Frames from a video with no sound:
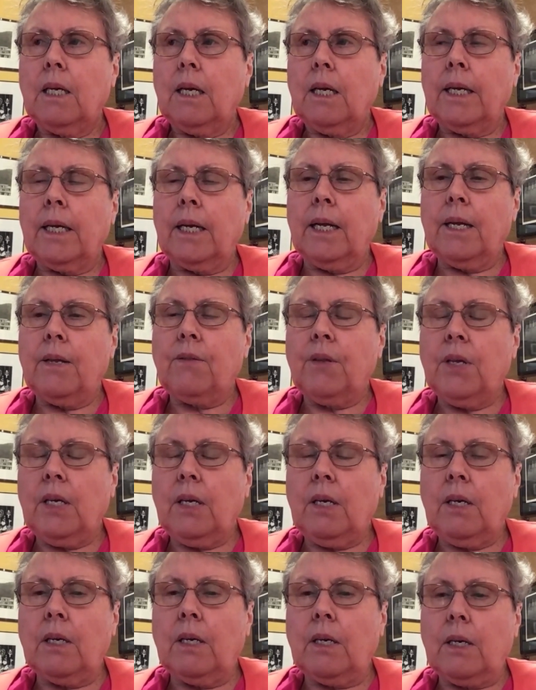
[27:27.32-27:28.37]
and I
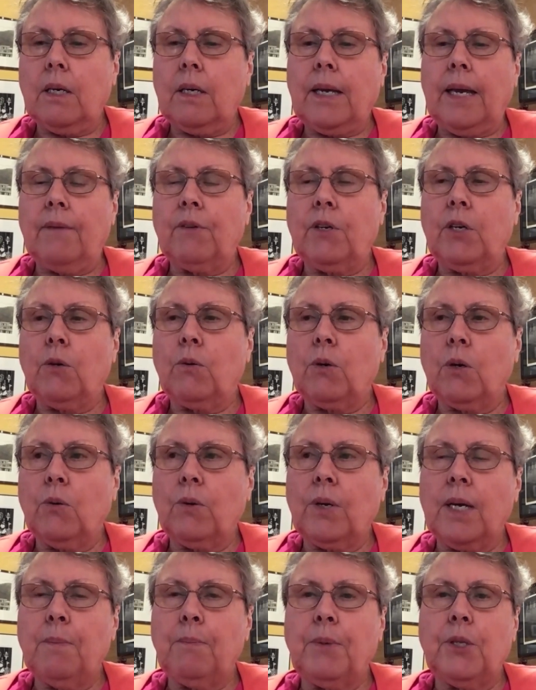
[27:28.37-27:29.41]
think having
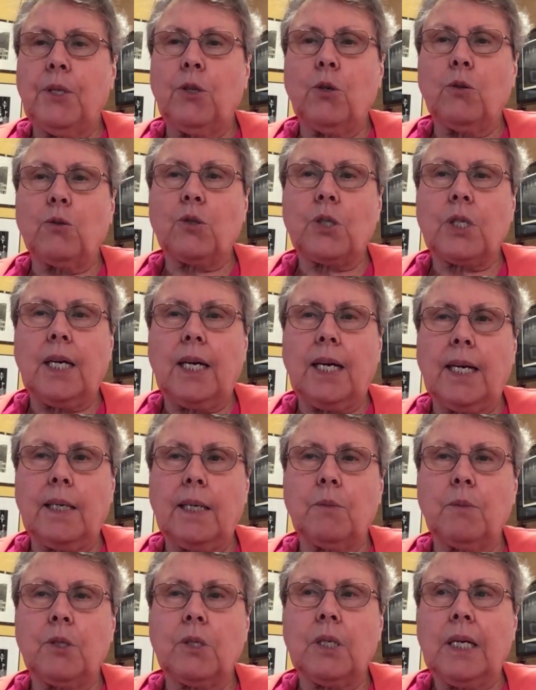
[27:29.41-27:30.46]
grown up in those
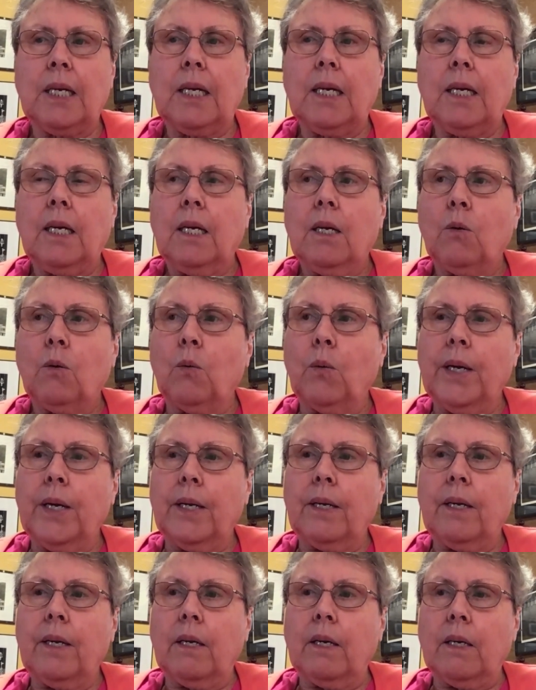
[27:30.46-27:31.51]
times
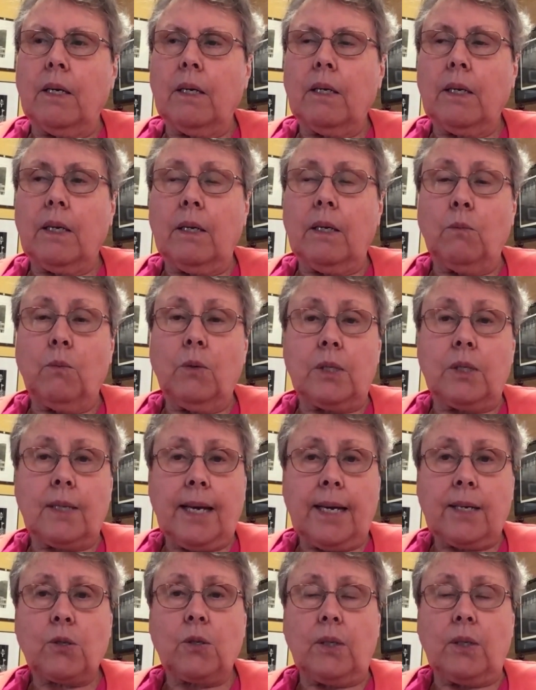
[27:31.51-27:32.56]
when it was
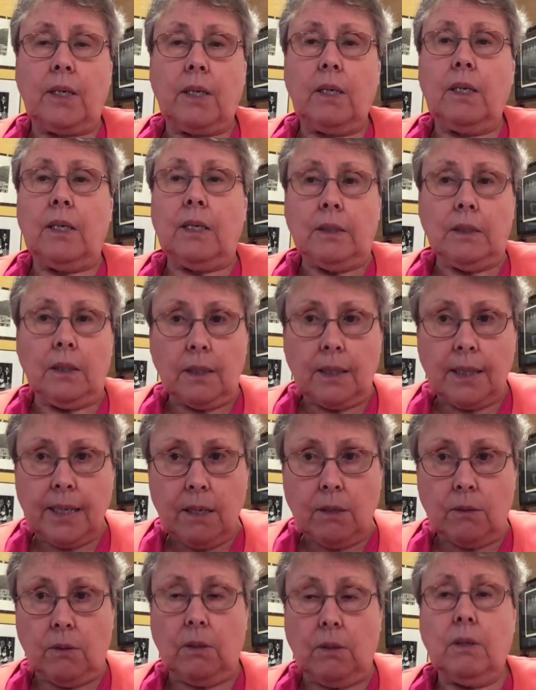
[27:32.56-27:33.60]
actually
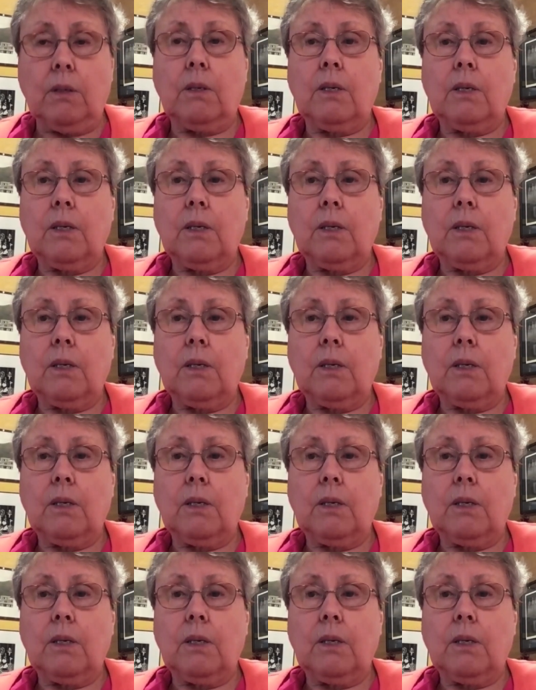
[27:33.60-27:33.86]
illegal,